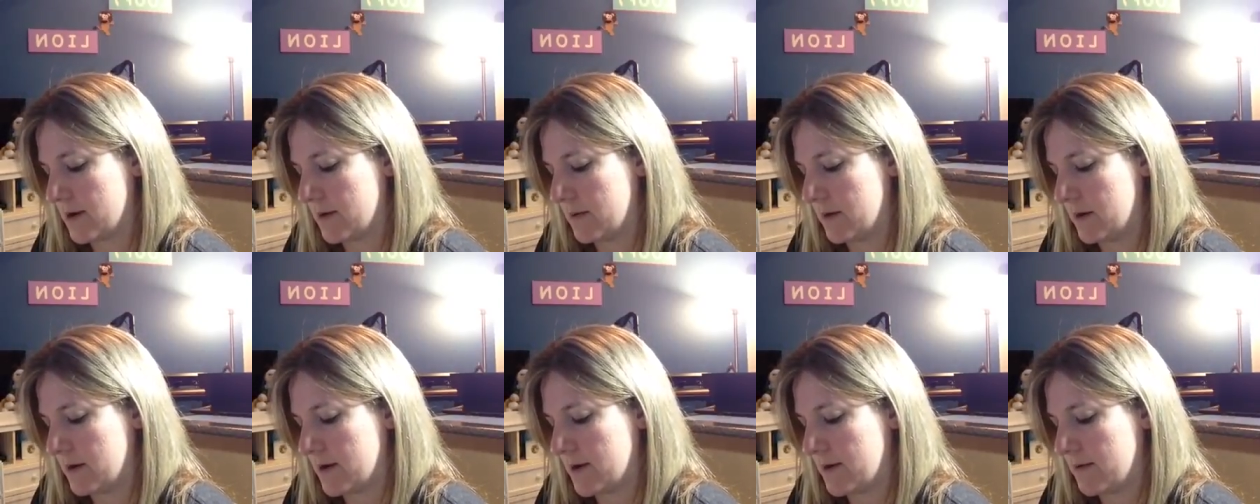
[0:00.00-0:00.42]
I
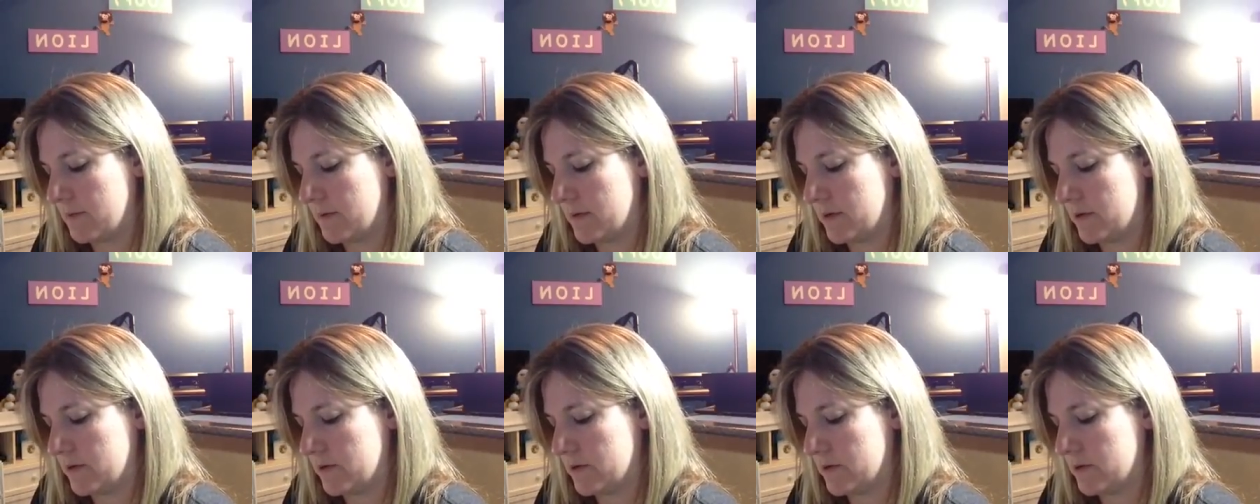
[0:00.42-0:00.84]
mean, I've
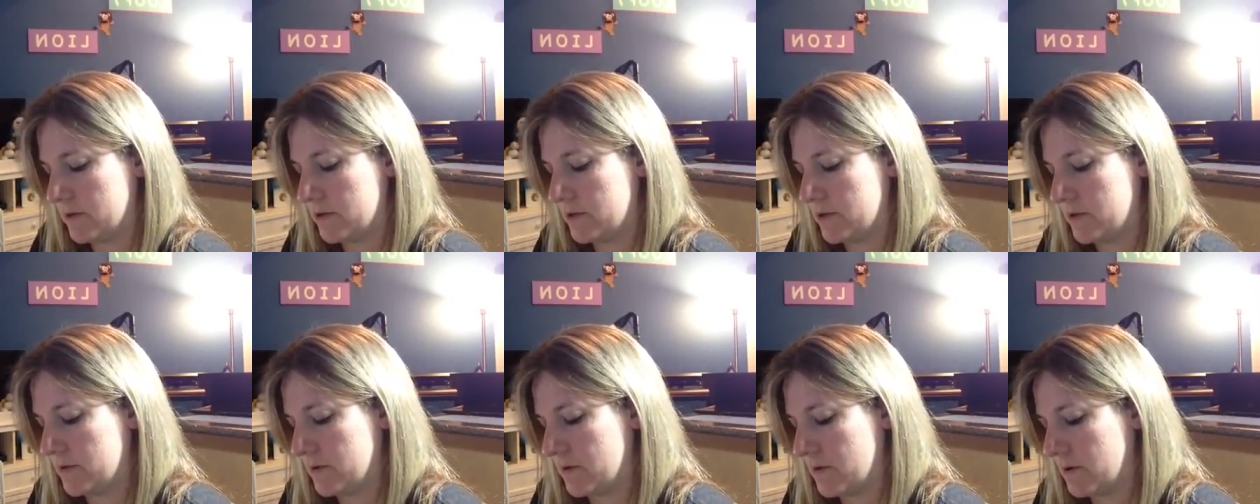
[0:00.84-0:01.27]
been doing
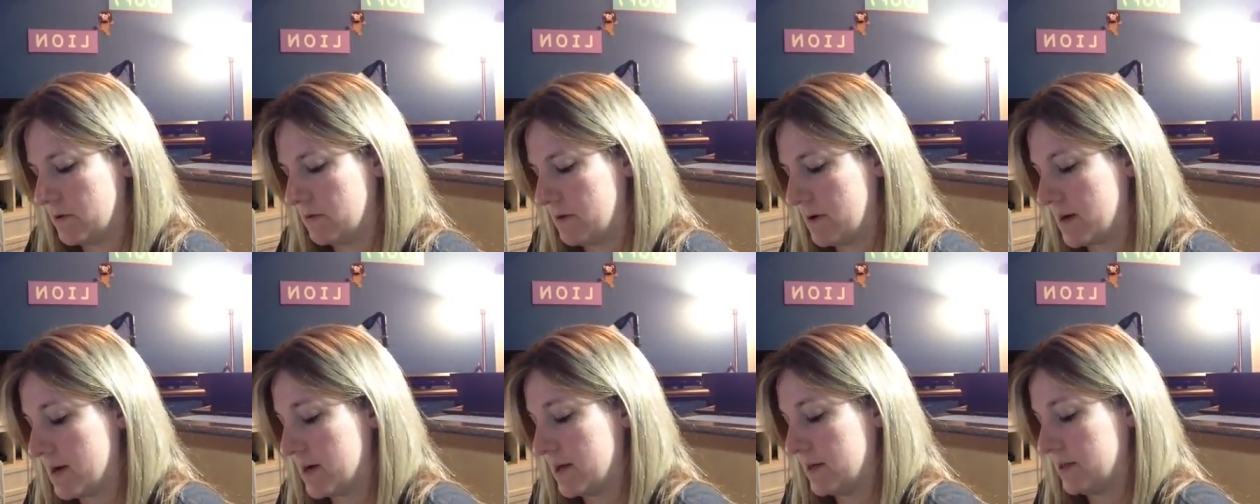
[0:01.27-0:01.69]
this
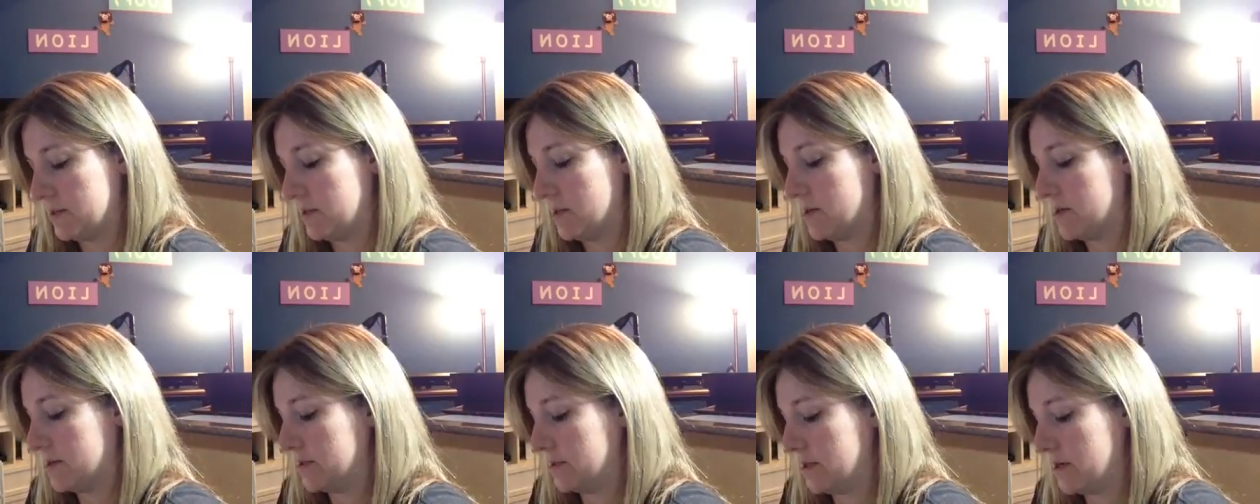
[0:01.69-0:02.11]
not as
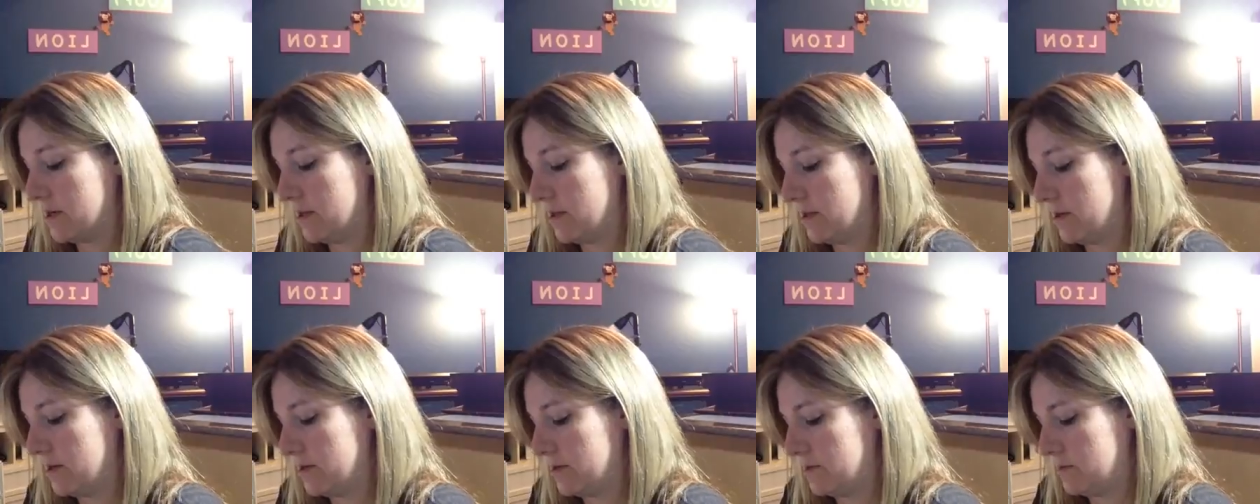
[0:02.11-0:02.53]
long as
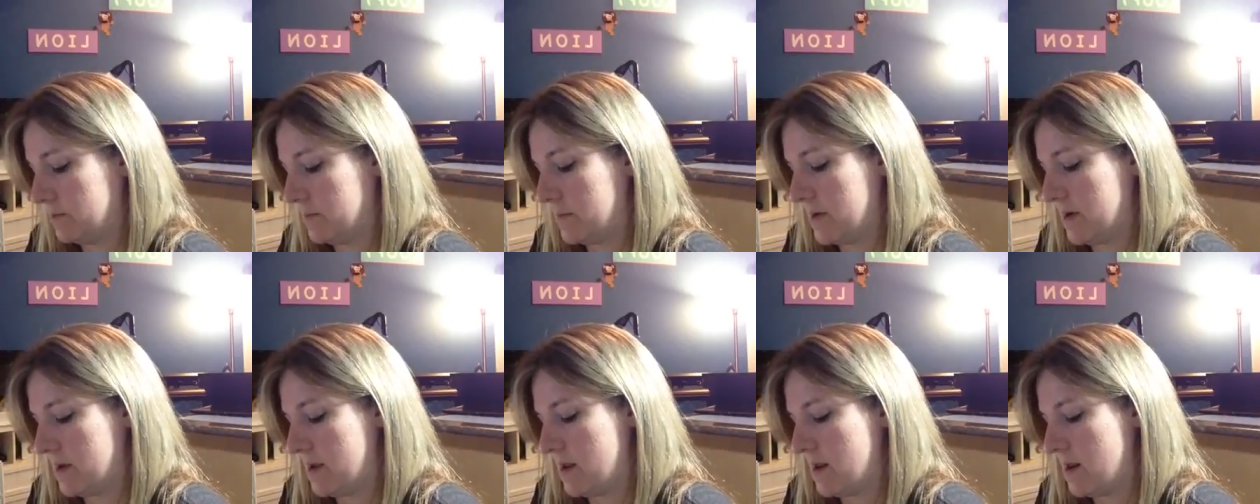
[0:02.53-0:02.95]
others,
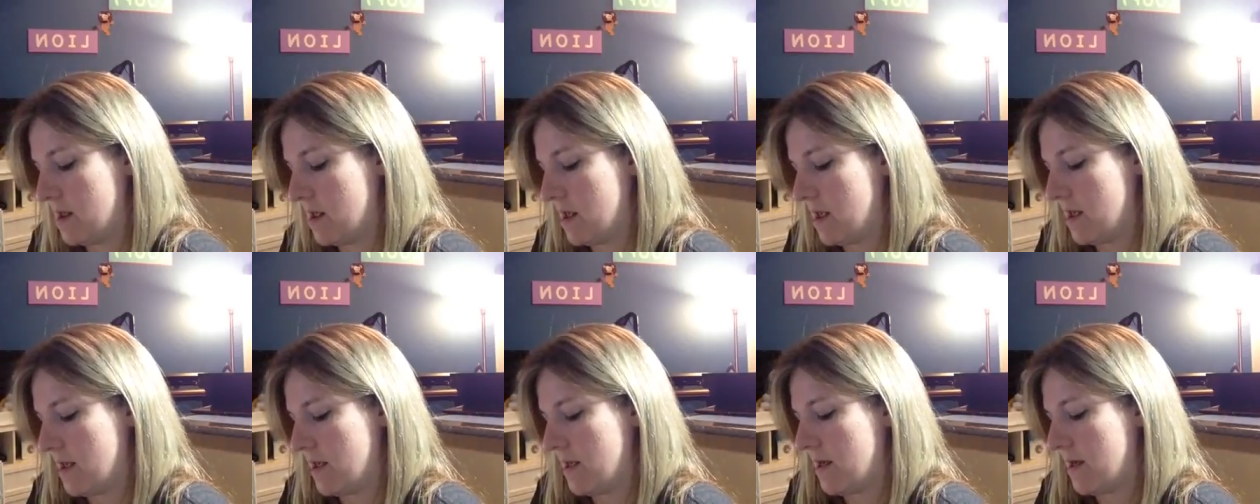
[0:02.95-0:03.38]
but
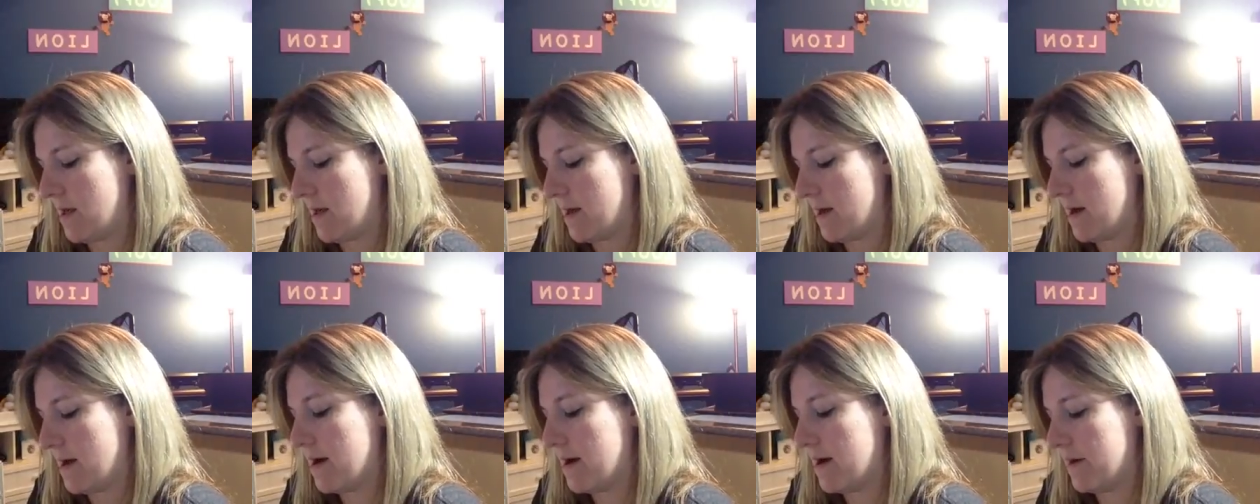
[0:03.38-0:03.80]

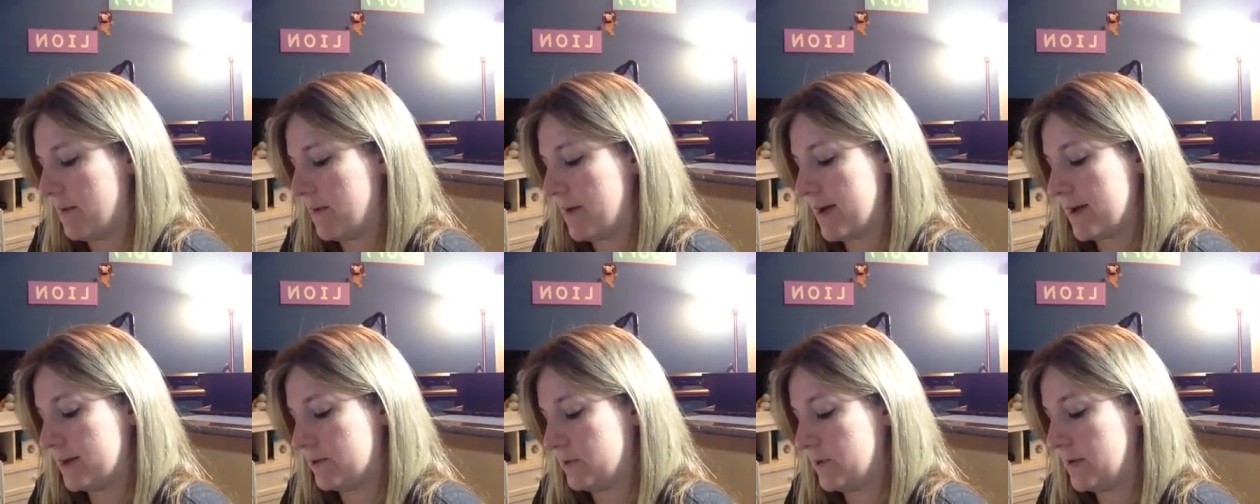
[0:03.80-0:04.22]

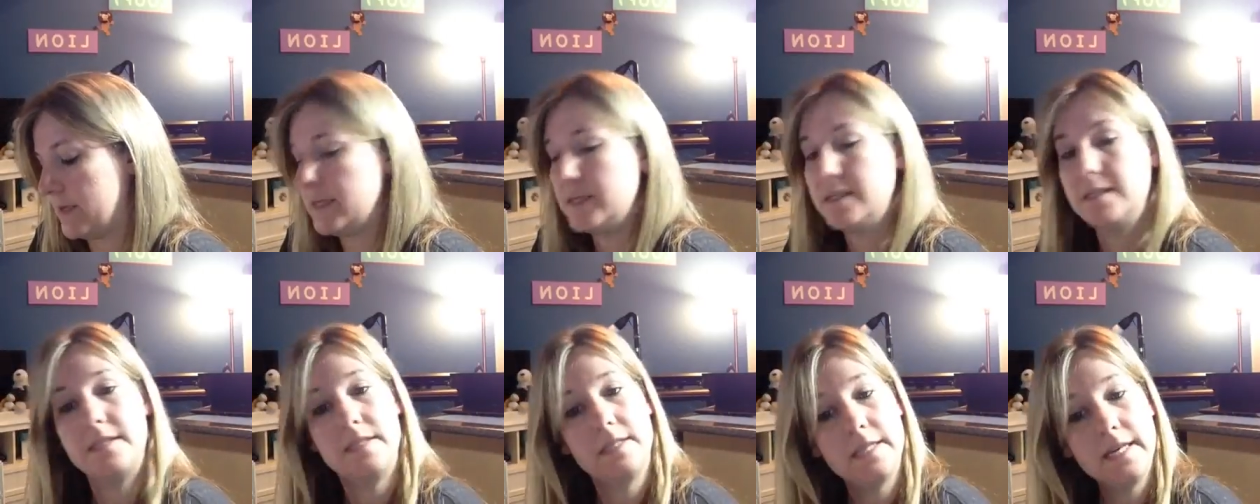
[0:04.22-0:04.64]
as we
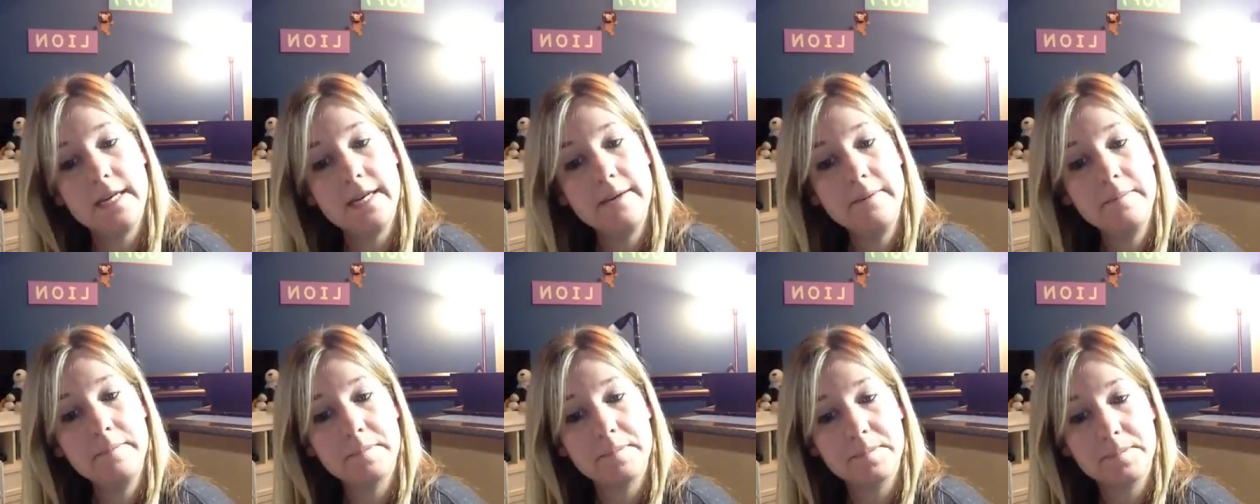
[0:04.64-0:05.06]
can
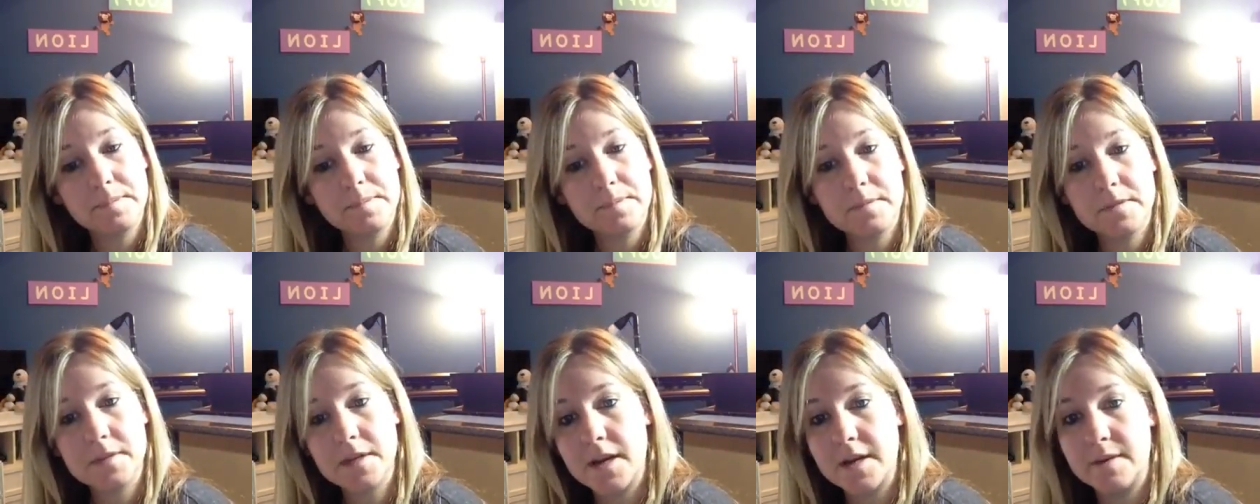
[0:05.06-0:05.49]
see,
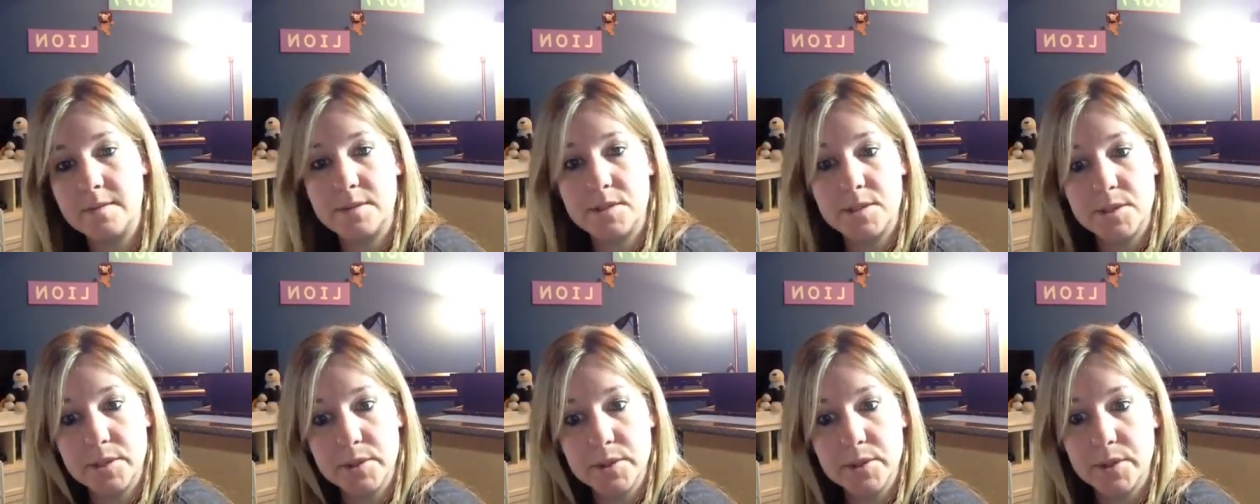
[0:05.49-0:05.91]
I'm
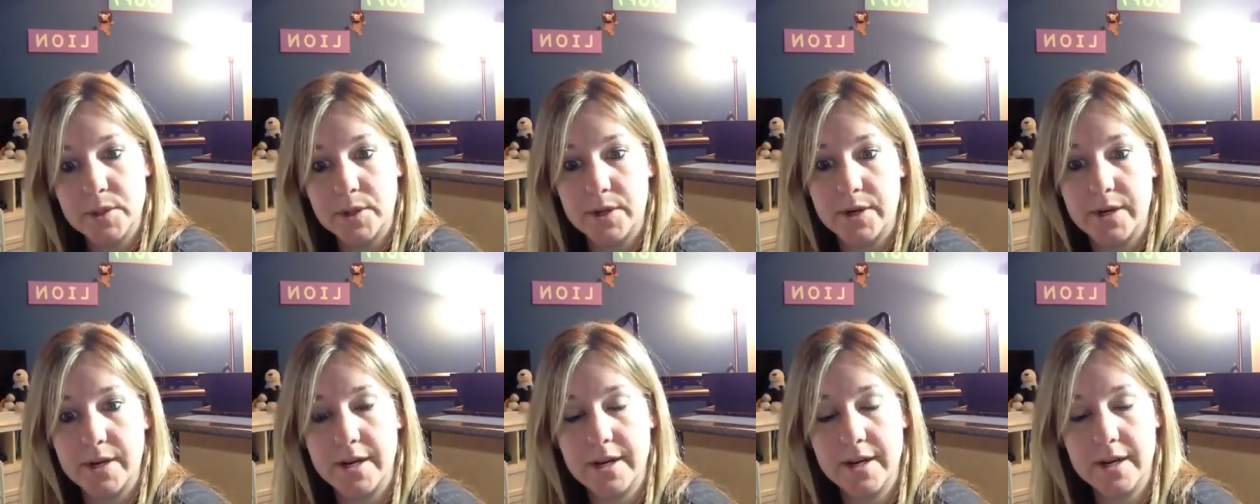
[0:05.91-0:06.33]
still
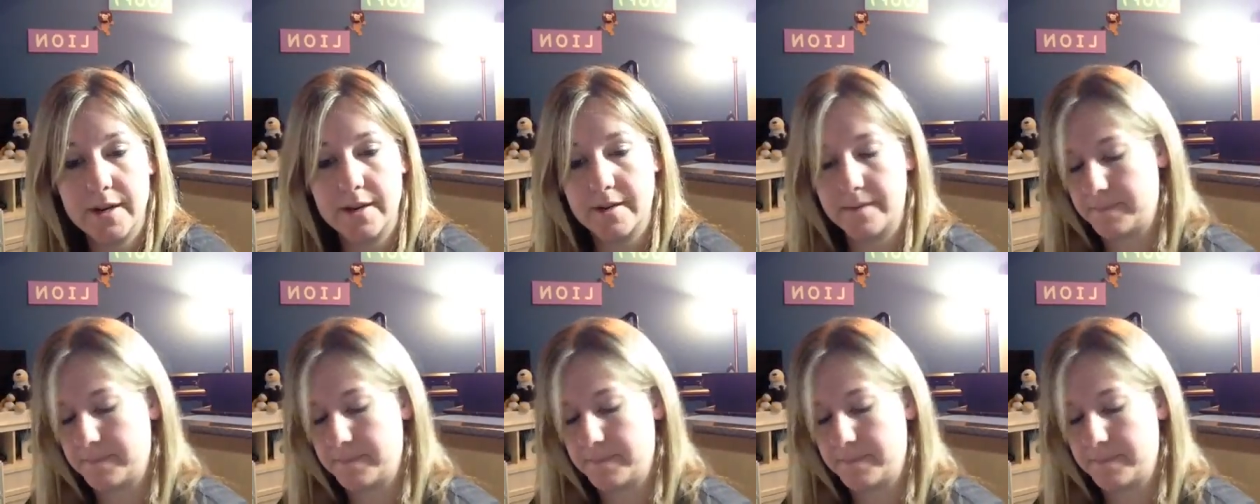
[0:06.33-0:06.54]
learning